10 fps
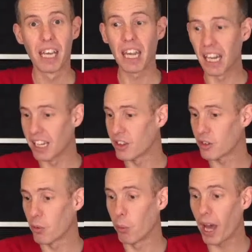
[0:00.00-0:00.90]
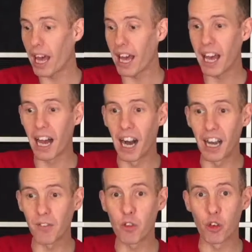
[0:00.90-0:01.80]
is where
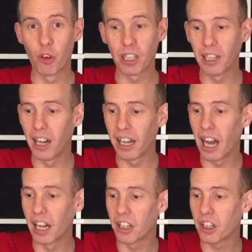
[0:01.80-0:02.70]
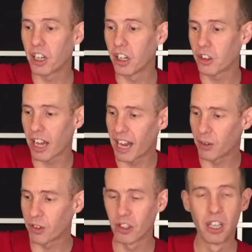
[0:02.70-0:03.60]
I've drawn a line and cut out